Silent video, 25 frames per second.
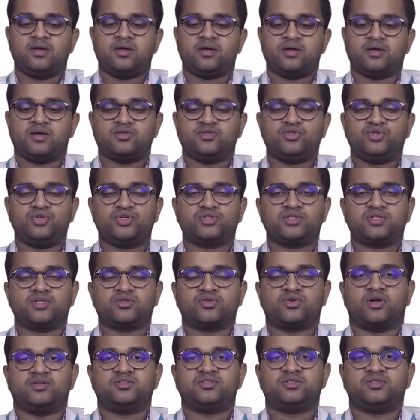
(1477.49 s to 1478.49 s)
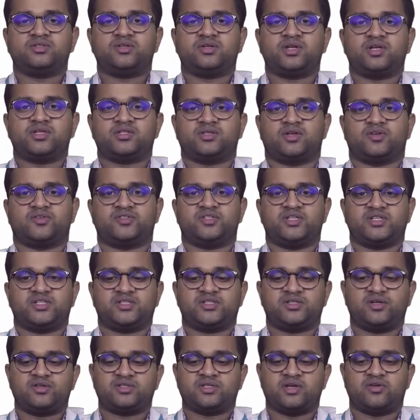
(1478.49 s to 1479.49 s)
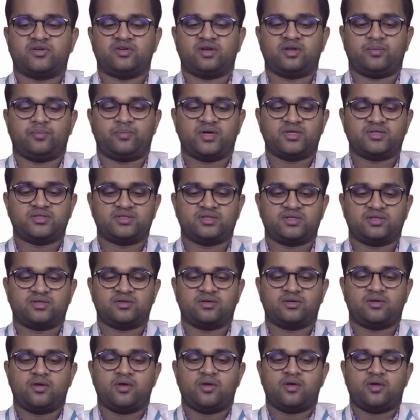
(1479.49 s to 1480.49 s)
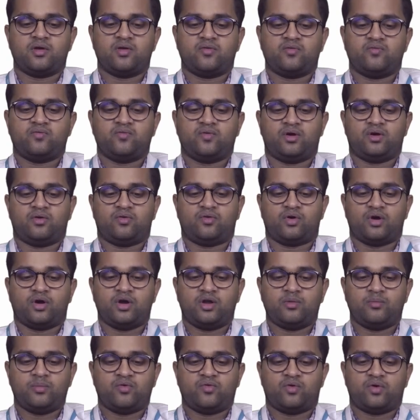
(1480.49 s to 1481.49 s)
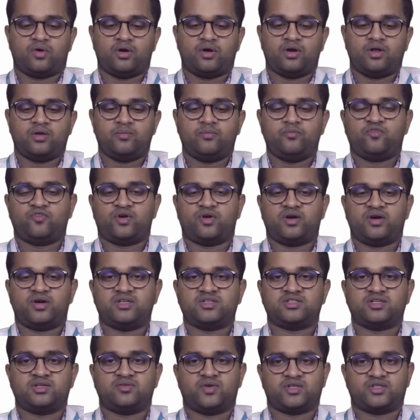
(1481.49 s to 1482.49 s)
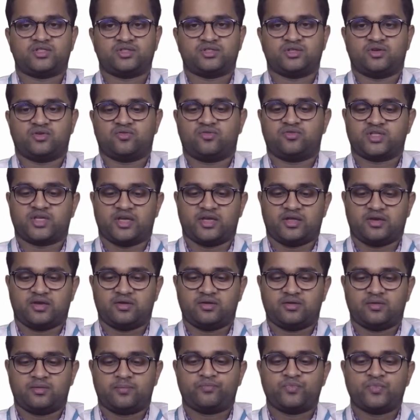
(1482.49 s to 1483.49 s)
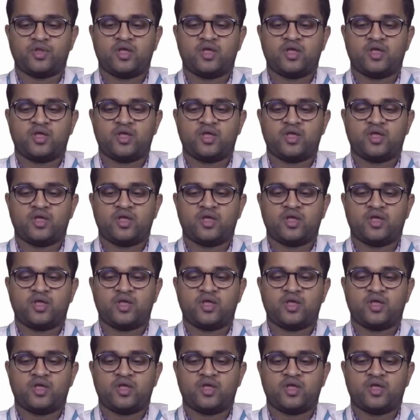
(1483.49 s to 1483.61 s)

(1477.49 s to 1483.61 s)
It is used in concentration of 60 to 70% volume by volume for disinfection of skin.